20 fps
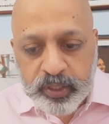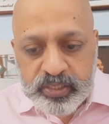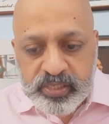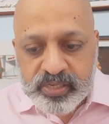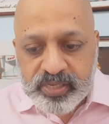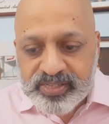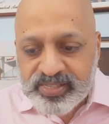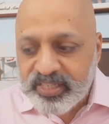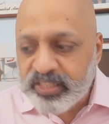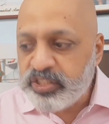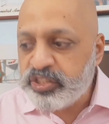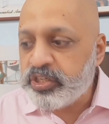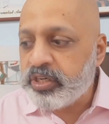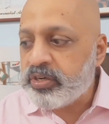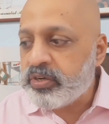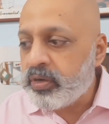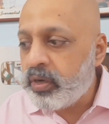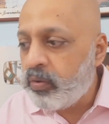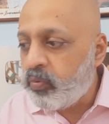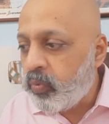persons in
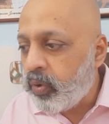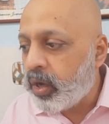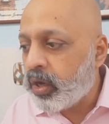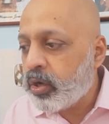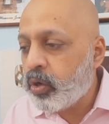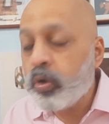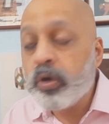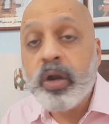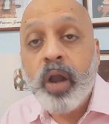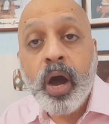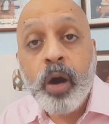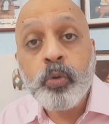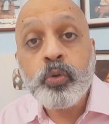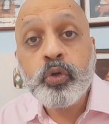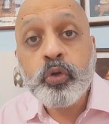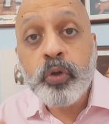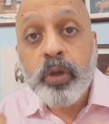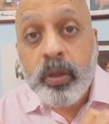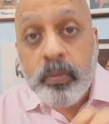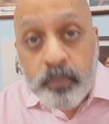general work on how
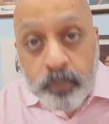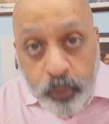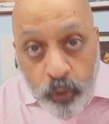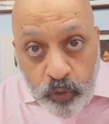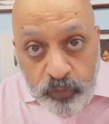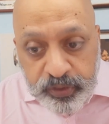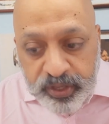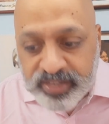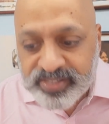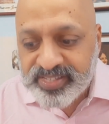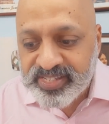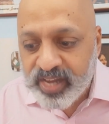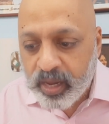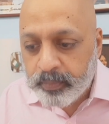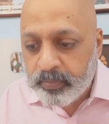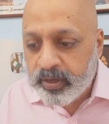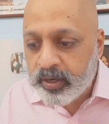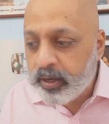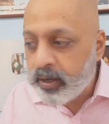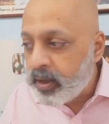to improve their
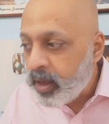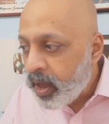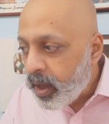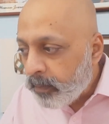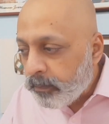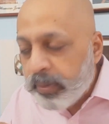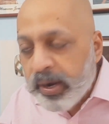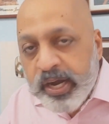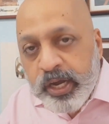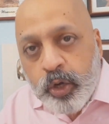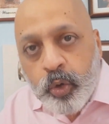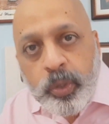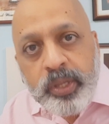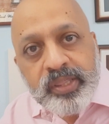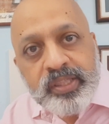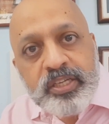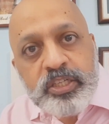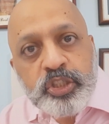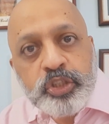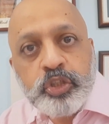stamina by
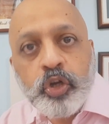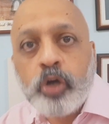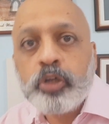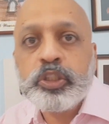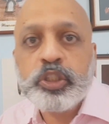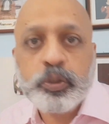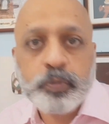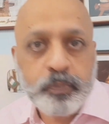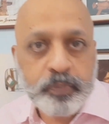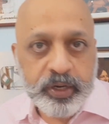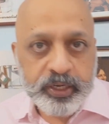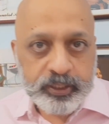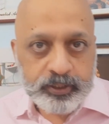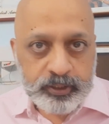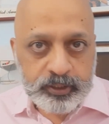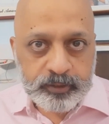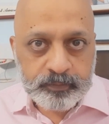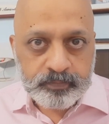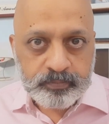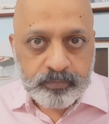doing these short
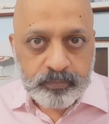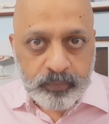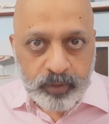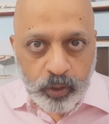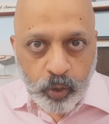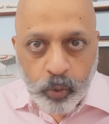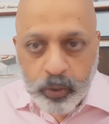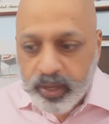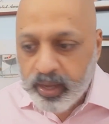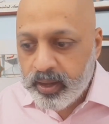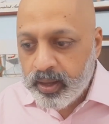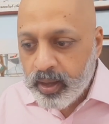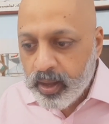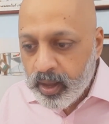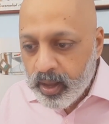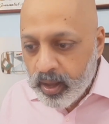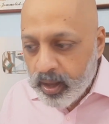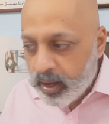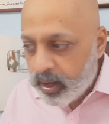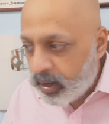sprints. Okay,
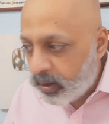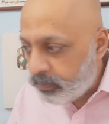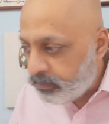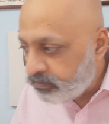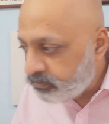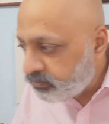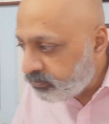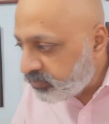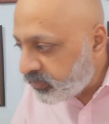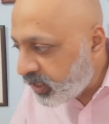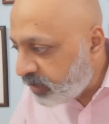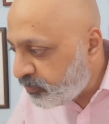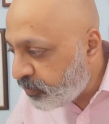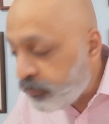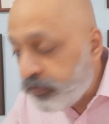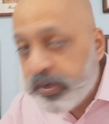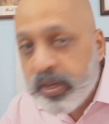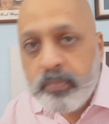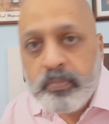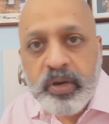the
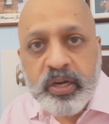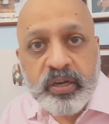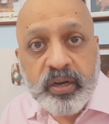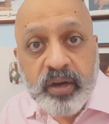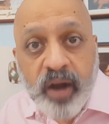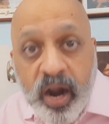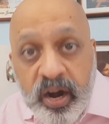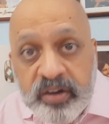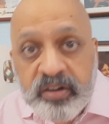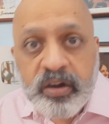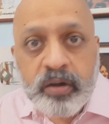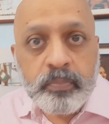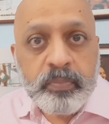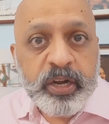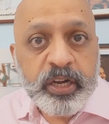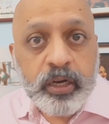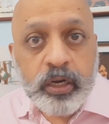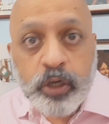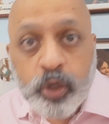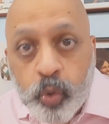50 meter, 100
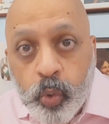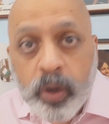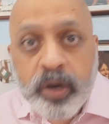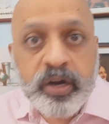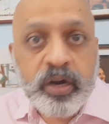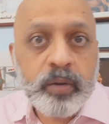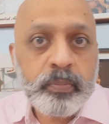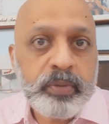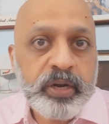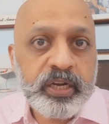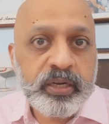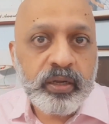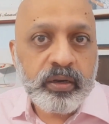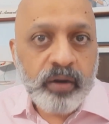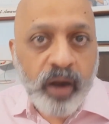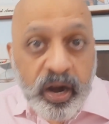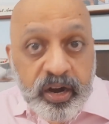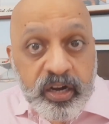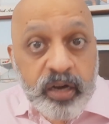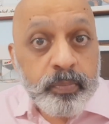meter, 200 meter,
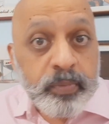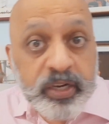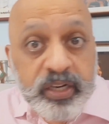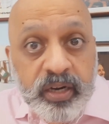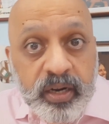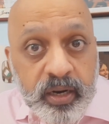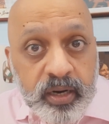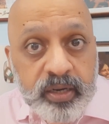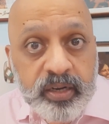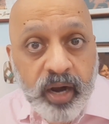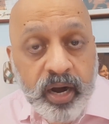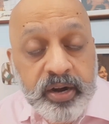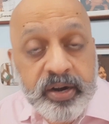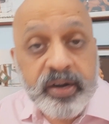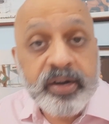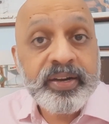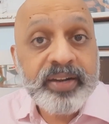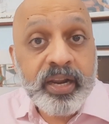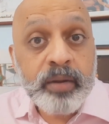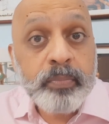100 meter hurdle,
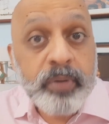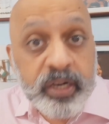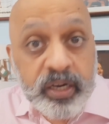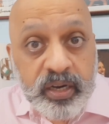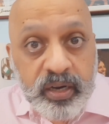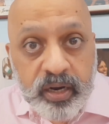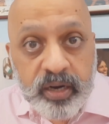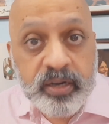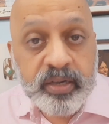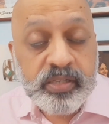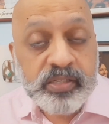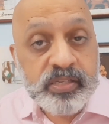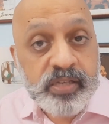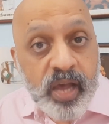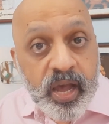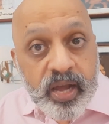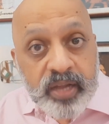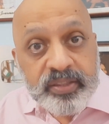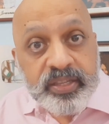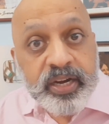110 meter hurdles.
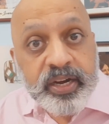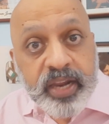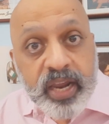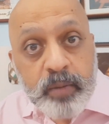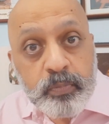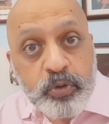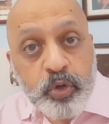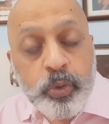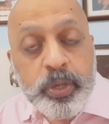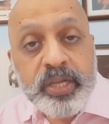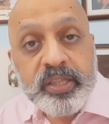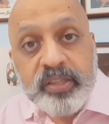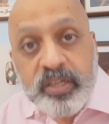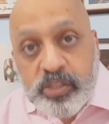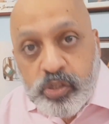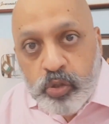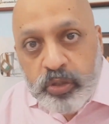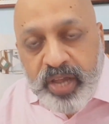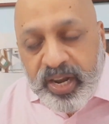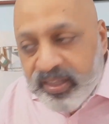They keep doing
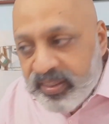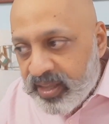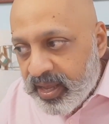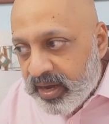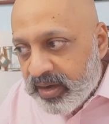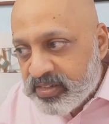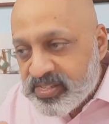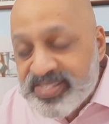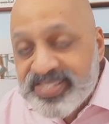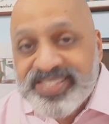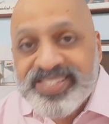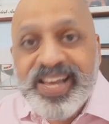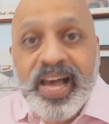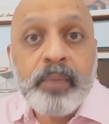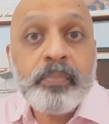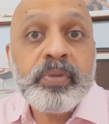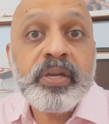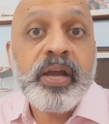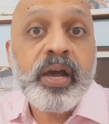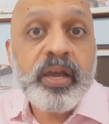this so that their
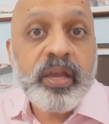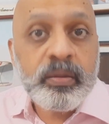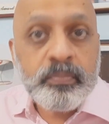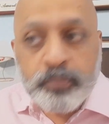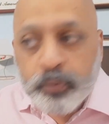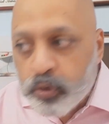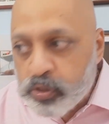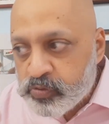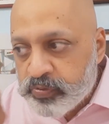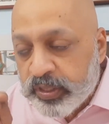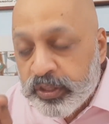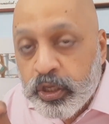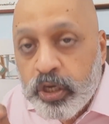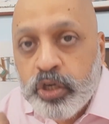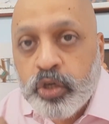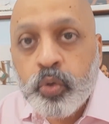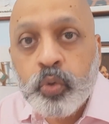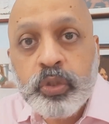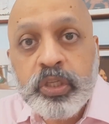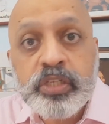stamina improves when
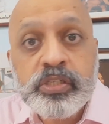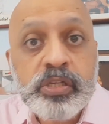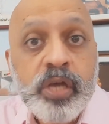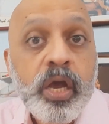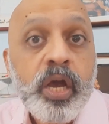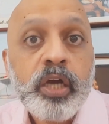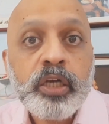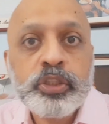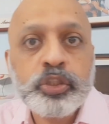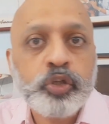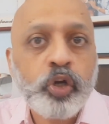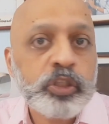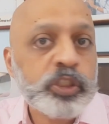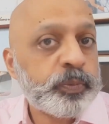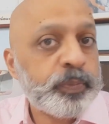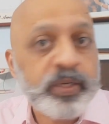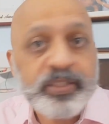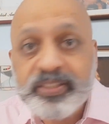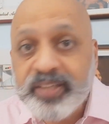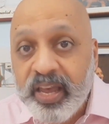they do this short
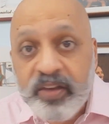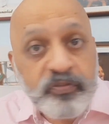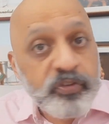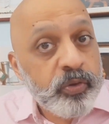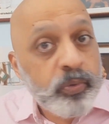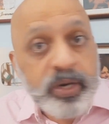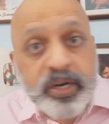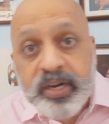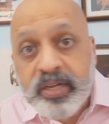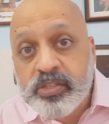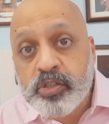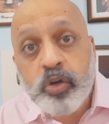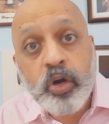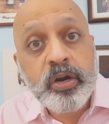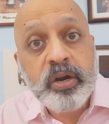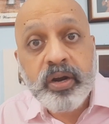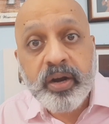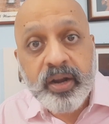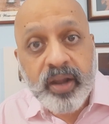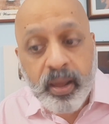sprints. Everyone does
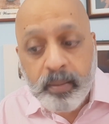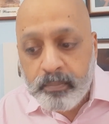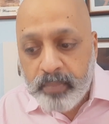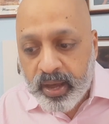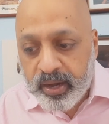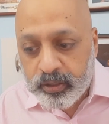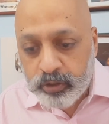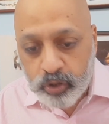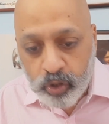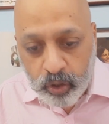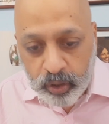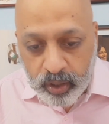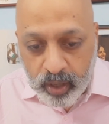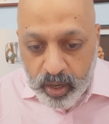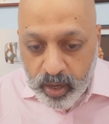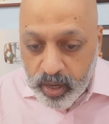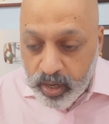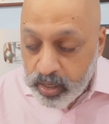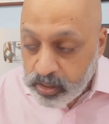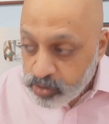not run a marathon.
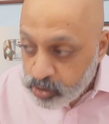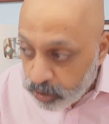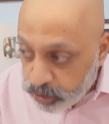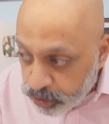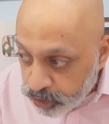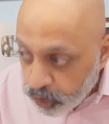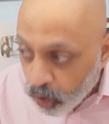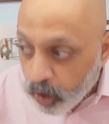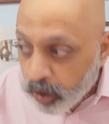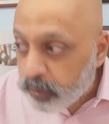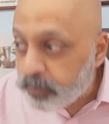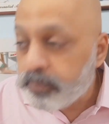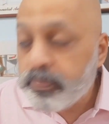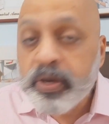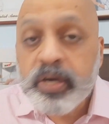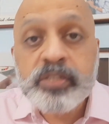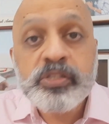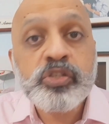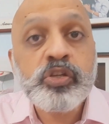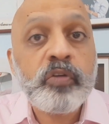So short
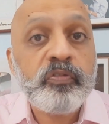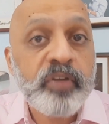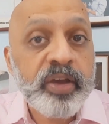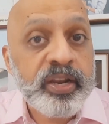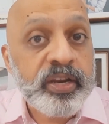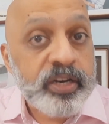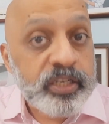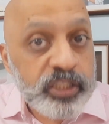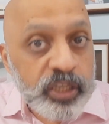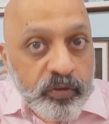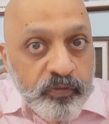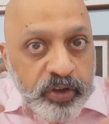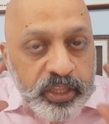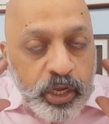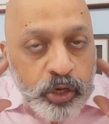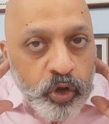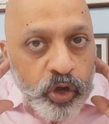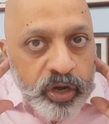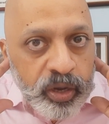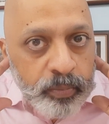bursts of energy,
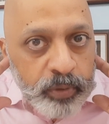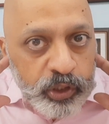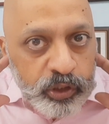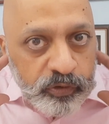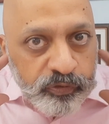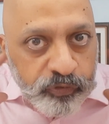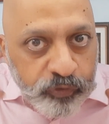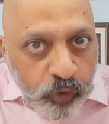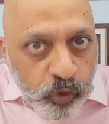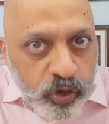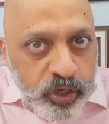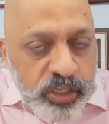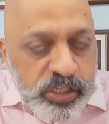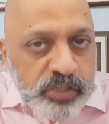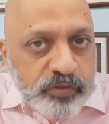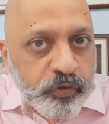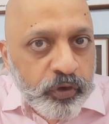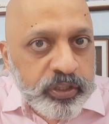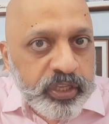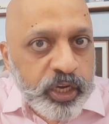whether you're able to
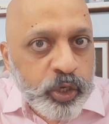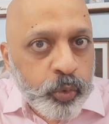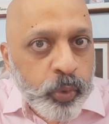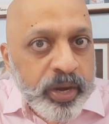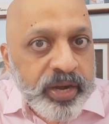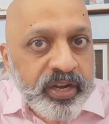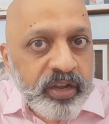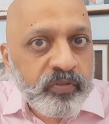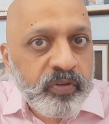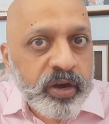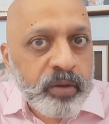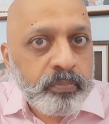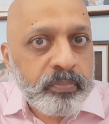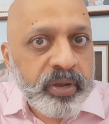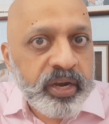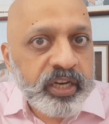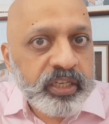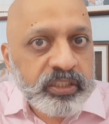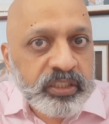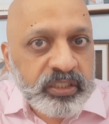focus for that 21
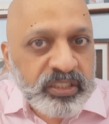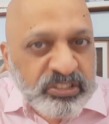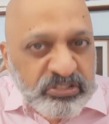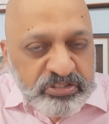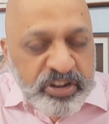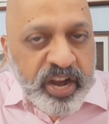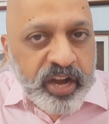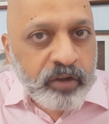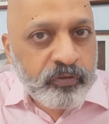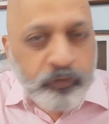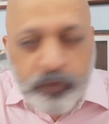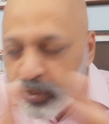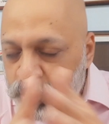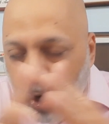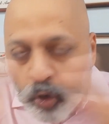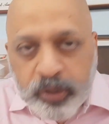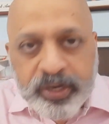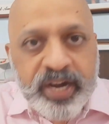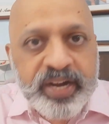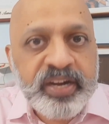minutes straight
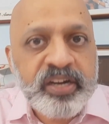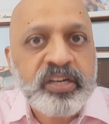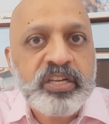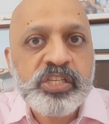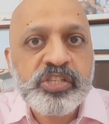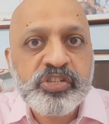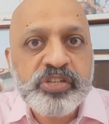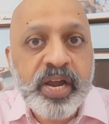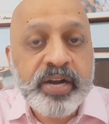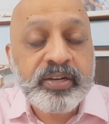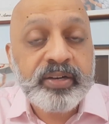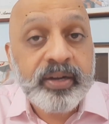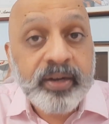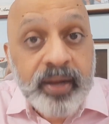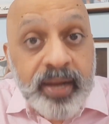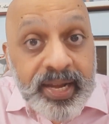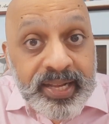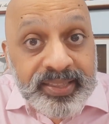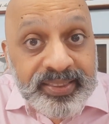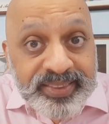without getting
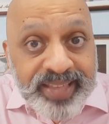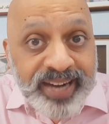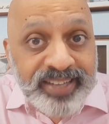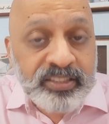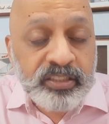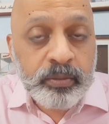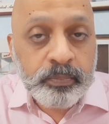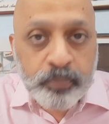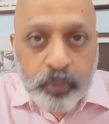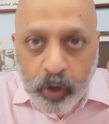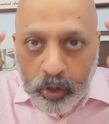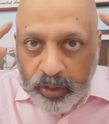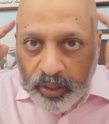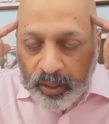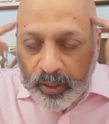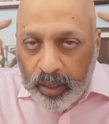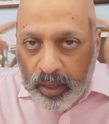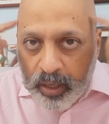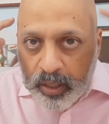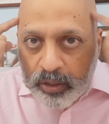distracted, that's
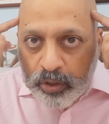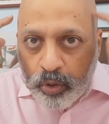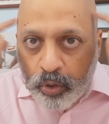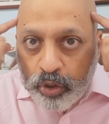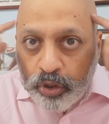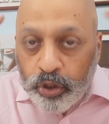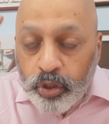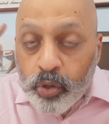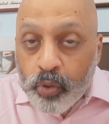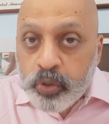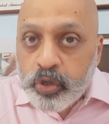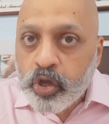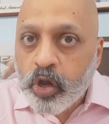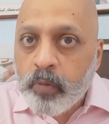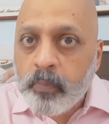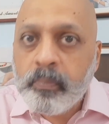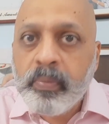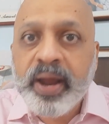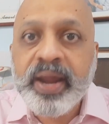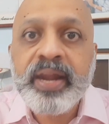important. You tune
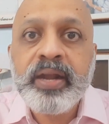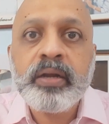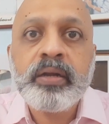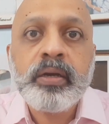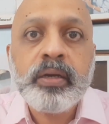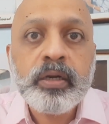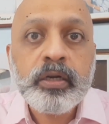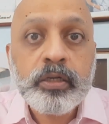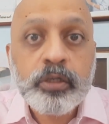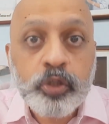your mind